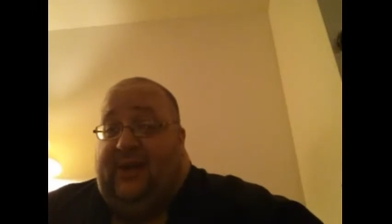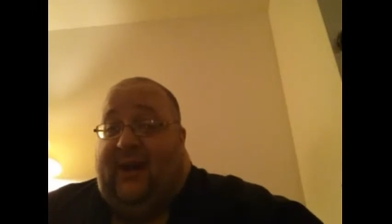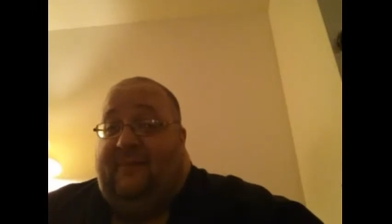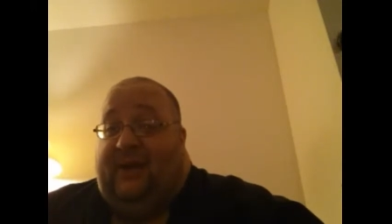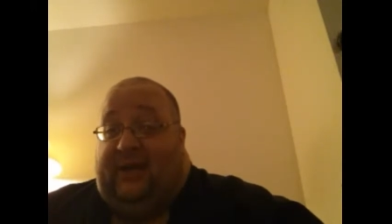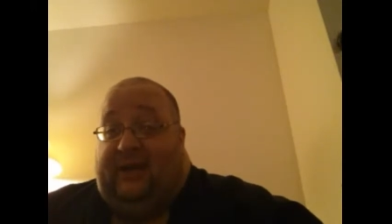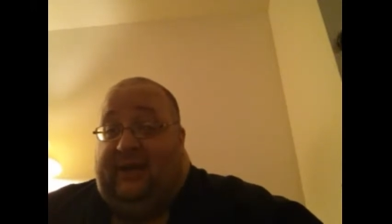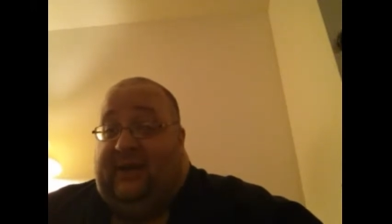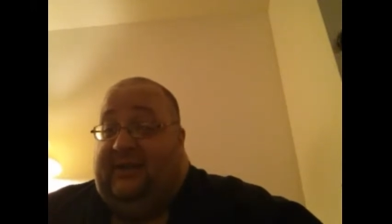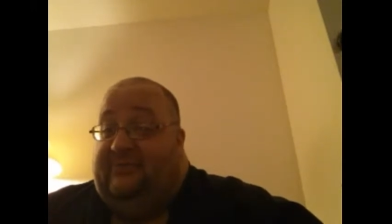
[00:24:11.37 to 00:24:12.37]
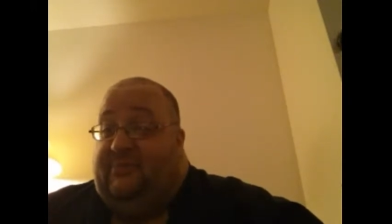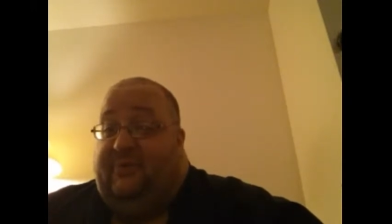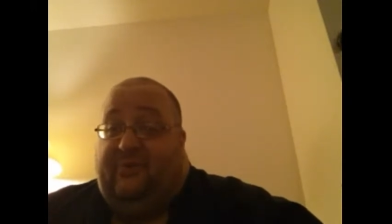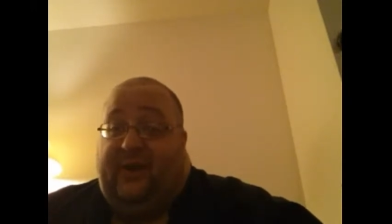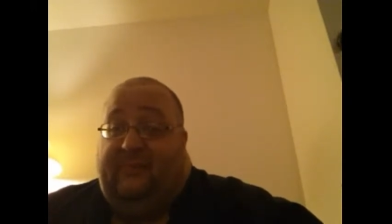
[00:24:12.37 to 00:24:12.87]
I mean, he's
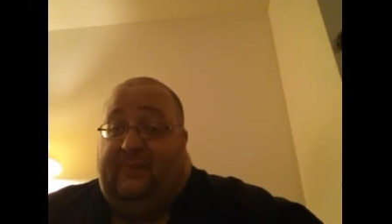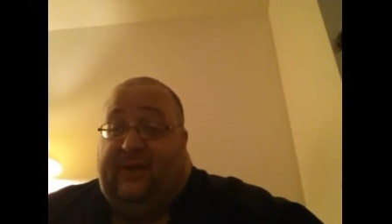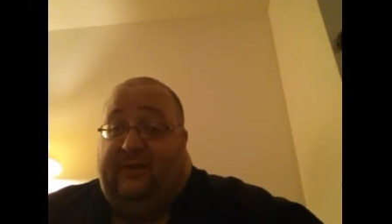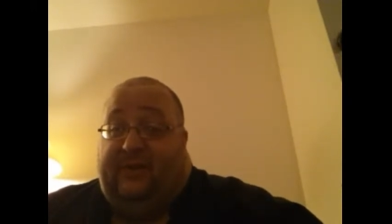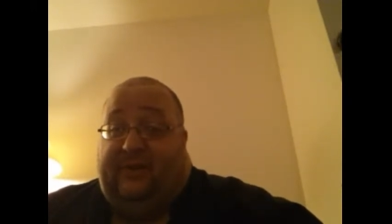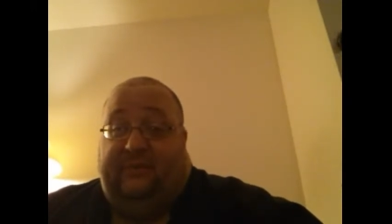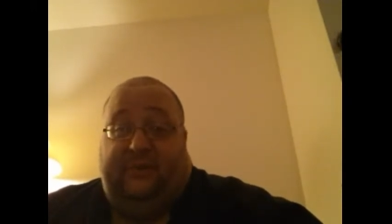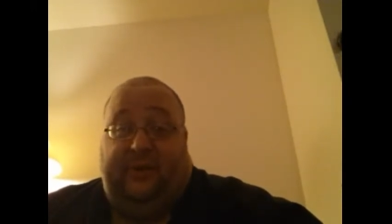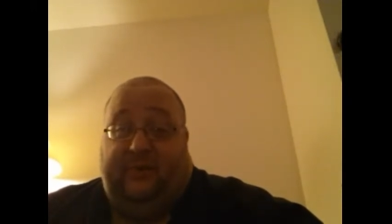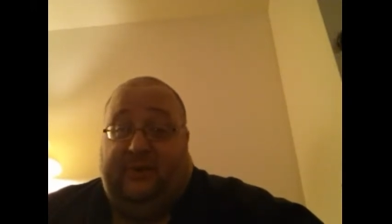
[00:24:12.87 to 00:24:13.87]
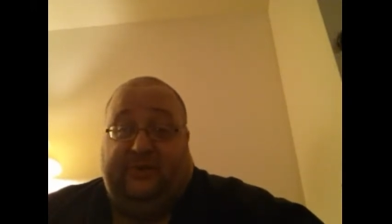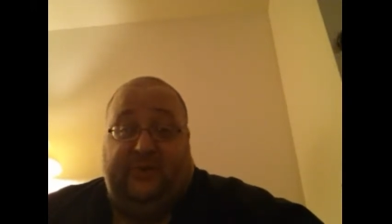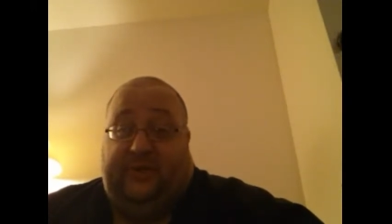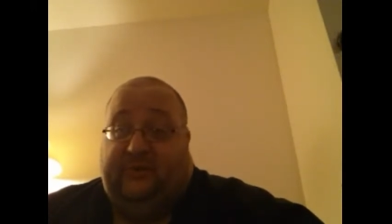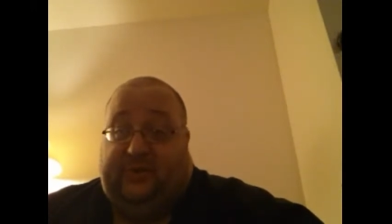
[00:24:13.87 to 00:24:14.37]
moving around better than he was
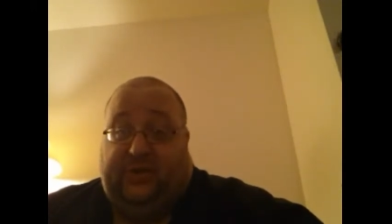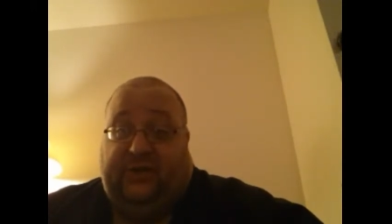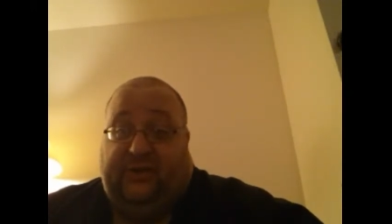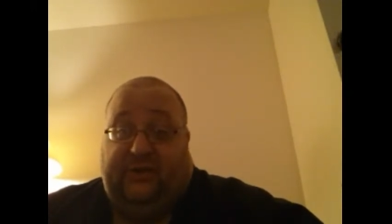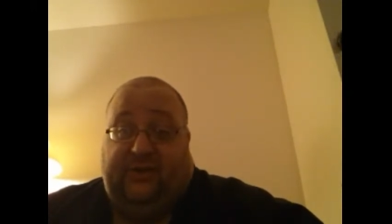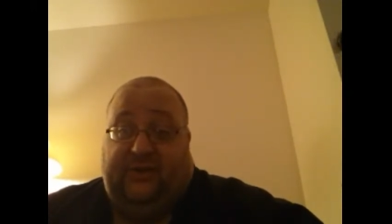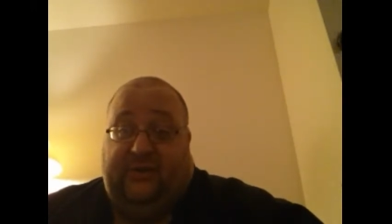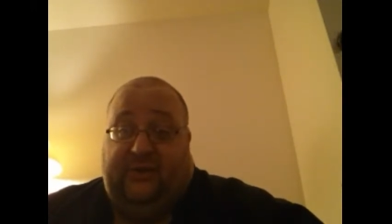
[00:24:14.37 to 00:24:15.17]
when he was young.